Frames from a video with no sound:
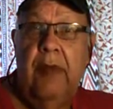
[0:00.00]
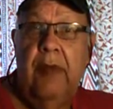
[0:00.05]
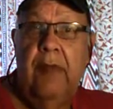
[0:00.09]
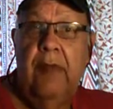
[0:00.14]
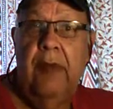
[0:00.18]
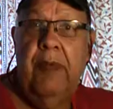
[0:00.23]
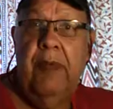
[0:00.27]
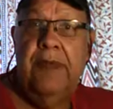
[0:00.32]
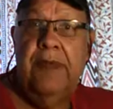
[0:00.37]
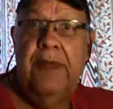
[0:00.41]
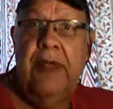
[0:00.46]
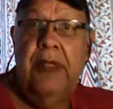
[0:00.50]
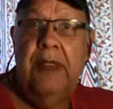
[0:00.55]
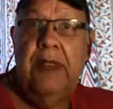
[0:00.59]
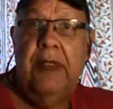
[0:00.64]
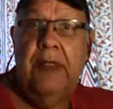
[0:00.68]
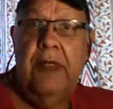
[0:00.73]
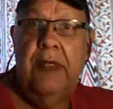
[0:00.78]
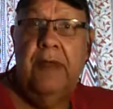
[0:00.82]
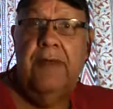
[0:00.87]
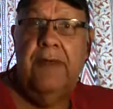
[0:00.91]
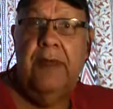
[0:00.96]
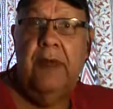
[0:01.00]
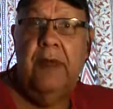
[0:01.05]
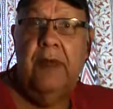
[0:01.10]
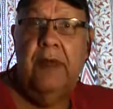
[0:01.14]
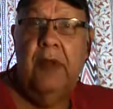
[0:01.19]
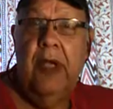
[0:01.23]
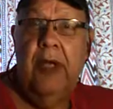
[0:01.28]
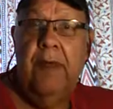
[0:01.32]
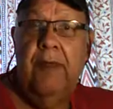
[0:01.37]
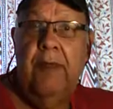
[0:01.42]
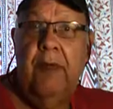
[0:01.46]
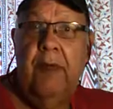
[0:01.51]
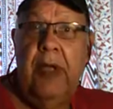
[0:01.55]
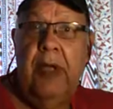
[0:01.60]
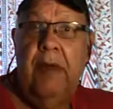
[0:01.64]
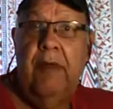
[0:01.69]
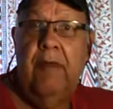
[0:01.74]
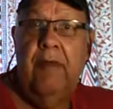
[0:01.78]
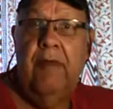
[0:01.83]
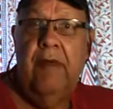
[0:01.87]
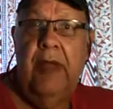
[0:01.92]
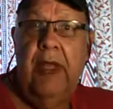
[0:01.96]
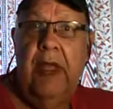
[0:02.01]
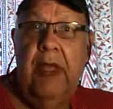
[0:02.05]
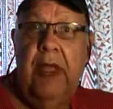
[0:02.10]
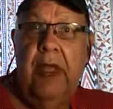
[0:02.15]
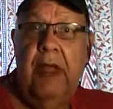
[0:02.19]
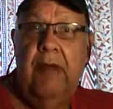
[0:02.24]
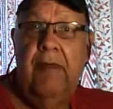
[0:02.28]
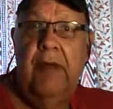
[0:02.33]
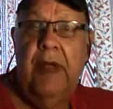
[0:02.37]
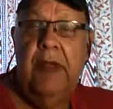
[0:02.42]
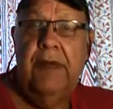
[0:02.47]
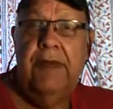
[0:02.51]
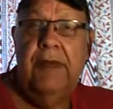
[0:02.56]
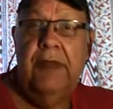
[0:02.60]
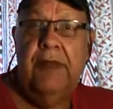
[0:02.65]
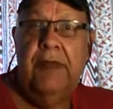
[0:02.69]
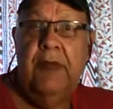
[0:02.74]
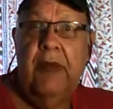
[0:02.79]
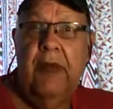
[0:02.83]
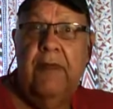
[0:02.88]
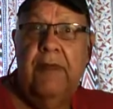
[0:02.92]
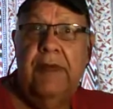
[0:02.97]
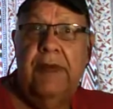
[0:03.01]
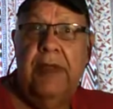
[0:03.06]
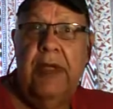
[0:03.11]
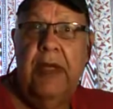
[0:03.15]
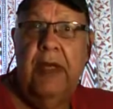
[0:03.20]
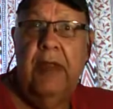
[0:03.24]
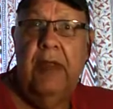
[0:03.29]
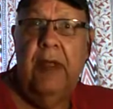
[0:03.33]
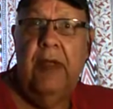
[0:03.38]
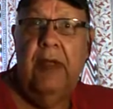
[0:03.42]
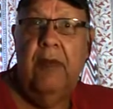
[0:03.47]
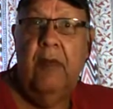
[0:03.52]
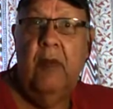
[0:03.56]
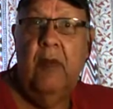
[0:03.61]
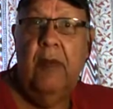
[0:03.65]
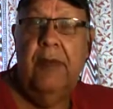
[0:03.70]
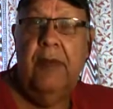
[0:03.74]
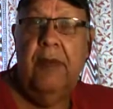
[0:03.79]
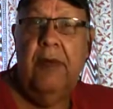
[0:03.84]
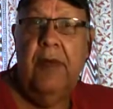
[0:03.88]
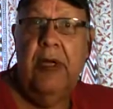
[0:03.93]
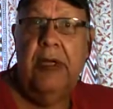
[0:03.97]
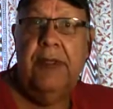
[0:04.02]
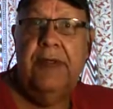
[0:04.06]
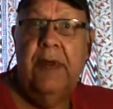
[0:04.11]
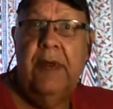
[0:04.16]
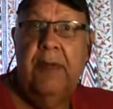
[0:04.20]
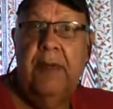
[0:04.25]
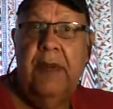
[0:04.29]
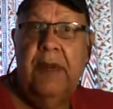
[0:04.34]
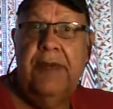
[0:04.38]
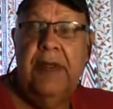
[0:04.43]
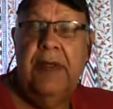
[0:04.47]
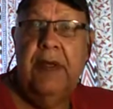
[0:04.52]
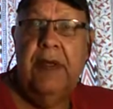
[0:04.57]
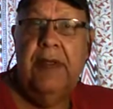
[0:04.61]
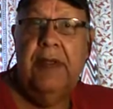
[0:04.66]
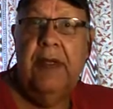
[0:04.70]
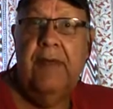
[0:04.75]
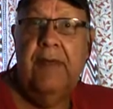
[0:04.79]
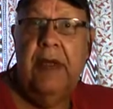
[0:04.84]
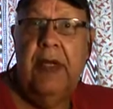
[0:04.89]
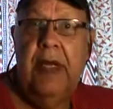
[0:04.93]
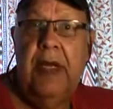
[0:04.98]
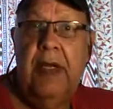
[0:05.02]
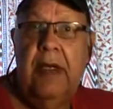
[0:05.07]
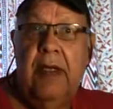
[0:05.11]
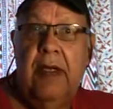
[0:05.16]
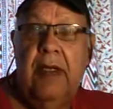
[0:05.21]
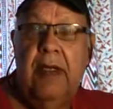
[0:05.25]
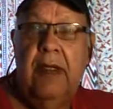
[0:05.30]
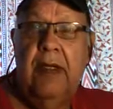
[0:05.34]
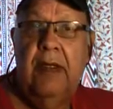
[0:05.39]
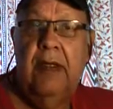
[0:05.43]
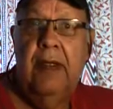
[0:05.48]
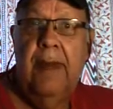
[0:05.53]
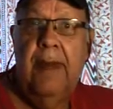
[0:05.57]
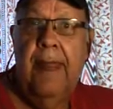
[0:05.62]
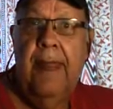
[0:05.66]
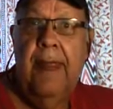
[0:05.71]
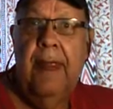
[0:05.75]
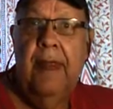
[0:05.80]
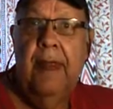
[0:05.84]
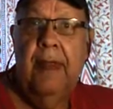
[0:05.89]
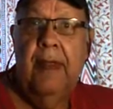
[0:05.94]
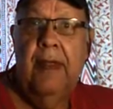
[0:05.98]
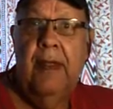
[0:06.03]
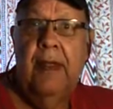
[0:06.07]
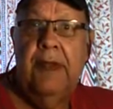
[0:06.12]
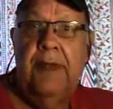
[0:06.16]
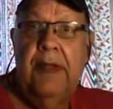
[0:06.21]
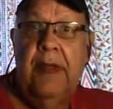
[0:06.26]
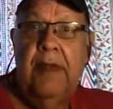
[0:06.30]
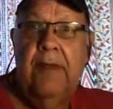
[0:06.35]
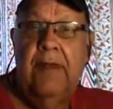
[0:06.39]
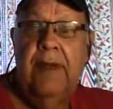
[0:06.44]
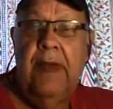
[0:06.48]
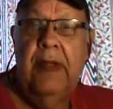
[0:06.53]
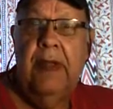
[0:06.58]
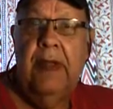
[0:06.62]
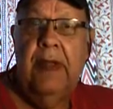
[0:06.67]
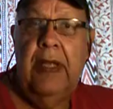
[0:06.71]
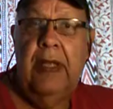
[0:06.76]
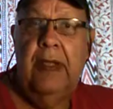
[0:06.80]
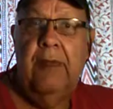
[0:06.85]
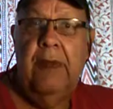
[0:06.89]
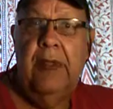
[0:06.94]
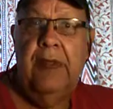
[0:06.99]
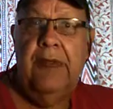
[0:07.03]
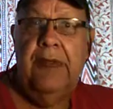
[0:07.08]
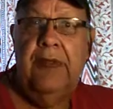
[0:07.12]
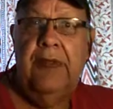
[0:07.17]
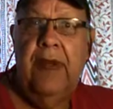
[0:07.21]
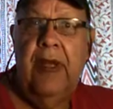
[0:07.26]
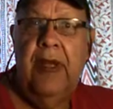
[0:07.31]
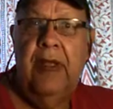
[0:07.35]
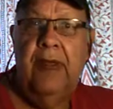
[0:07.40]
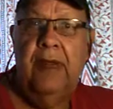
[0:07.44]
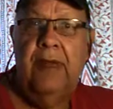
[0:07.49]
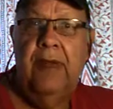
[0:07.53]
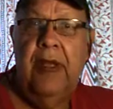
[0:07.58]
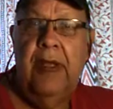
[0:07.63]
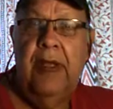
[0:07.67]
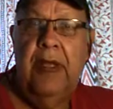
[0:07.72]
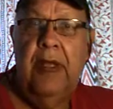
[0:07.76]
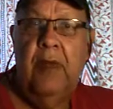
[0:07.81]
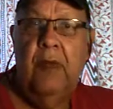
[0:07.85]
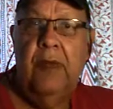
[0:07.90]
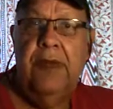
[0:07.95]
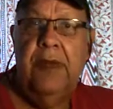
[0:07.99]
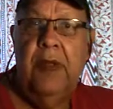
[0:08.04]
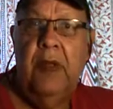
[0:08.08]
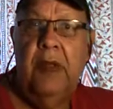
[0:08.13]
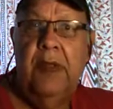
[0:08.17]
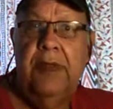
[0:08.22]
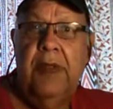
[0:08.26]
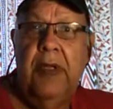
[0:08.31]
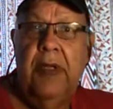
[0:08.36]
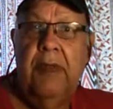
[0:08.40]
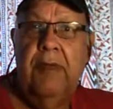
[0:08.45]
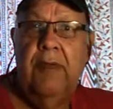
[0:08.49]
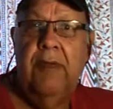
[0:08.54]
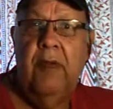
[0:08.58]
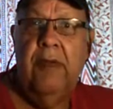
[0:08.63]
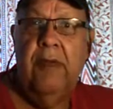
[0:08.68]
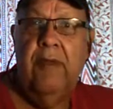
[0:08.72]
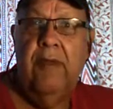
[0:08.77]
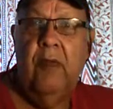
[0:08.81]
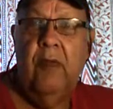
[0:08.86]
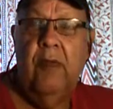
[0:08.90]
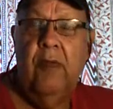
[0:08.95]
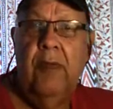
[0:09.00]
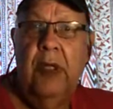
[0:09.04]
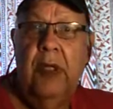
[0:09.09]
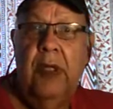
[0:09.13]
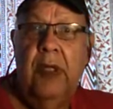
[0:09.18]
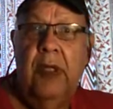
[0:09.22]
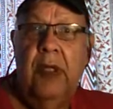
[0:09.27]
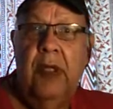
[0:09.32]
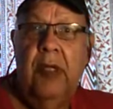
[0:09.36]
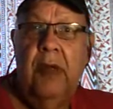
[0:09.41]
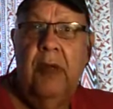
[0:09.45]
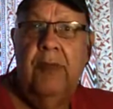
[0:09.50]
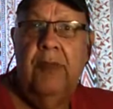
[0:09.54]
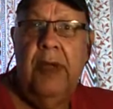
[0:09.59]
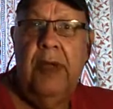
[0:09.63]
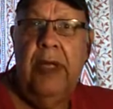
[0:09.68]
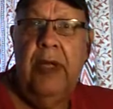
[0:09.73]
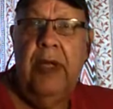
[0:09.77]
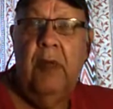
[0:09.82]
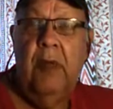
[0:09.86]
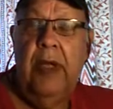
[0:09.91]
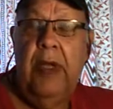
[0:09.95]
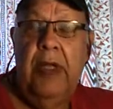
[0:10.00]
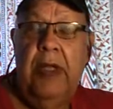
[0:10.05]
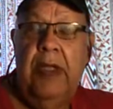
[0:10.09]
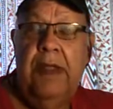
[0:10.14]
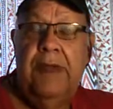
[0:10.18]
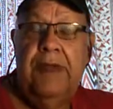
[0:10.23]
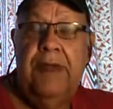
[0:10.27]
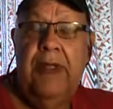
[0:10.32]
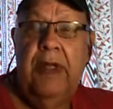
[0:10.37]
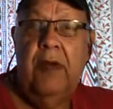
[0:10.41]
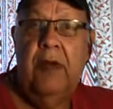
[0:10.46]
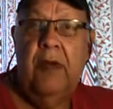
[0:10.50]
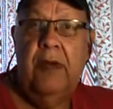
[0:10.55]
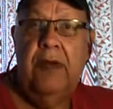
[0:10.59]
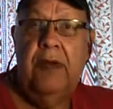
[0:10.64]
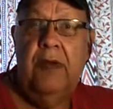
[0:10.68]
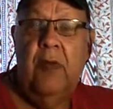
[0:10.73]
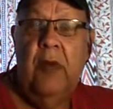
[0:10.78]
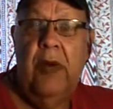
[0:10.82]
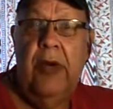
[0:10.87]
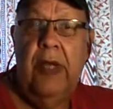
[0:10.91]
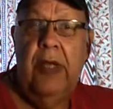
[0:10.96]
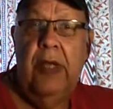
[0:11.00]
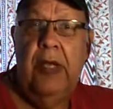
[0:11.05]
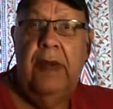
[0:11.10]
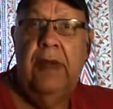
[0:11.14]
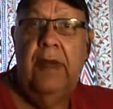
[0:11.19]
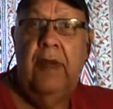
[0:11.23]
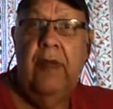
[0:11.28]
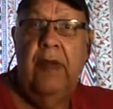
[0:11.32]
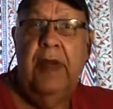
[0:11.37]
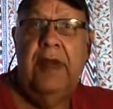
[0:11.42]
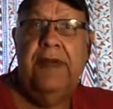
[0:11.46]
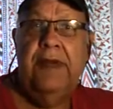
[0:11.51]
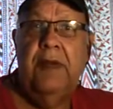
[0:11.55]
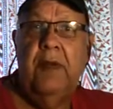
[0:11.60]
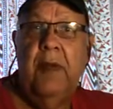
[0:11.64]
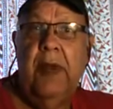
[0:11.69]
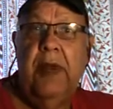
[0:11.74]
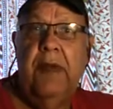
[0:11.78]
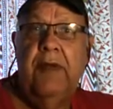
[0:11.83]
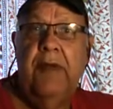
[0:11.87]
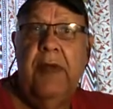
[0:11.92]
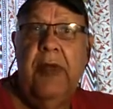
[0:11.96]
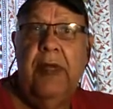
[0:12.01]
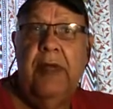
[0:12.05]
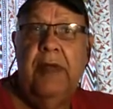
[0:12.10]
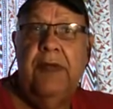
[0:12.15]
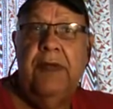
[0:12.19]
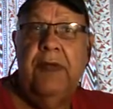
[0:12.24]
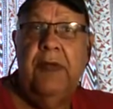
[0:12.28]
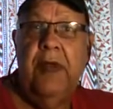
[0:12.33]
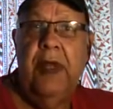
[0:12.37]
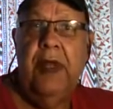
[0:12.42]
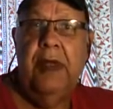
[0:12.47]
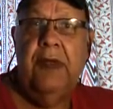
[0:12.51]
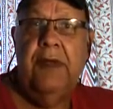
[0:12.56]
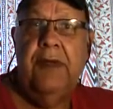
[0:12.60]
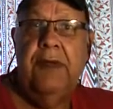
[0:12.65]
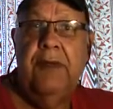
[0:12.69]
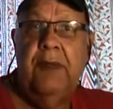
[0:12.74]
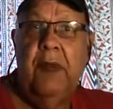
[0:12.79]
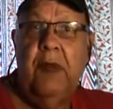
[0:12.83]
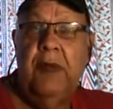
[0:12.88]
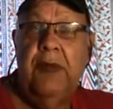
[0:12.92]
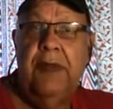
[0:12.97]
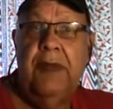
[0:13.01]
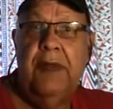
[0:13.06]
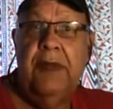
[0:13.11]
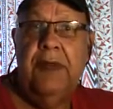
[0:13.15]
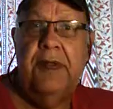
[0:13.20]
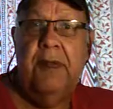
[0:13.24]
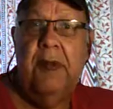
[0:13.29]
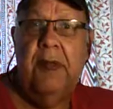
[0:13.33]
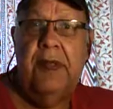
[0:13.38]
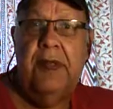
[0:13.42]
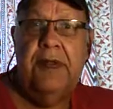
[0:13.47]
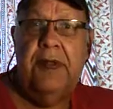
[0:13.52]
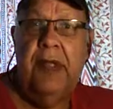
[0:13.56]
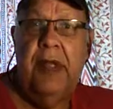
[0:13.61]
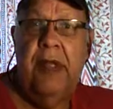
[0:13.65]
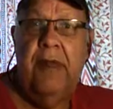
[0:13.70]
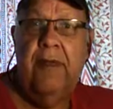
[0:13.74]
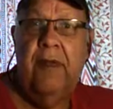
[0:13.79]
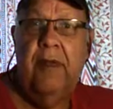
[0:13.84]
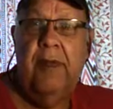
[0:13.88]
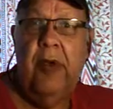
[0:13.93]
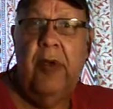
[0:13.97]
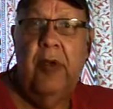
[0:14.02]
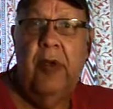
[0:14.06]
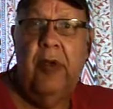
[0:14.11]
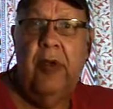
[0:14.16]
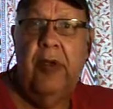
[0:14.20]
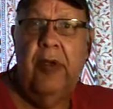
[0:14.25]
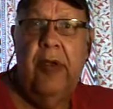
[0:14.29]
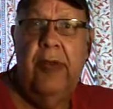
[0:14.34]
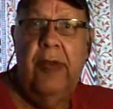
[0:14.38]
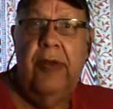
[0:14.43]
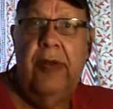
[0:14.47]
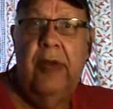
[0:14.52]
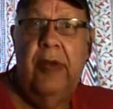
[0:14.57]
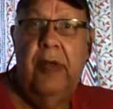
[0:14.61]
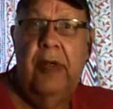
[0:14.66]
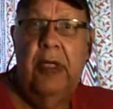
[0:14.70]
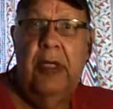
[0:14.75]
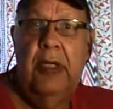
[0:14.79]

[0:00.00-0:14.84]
representatives, and VFS is obviously the authorized representative in England. So I found that a bit strange that he was asking for the form. But anyway, he said not to worry. And the reason why I find it strange is because it's supposed to have a barcode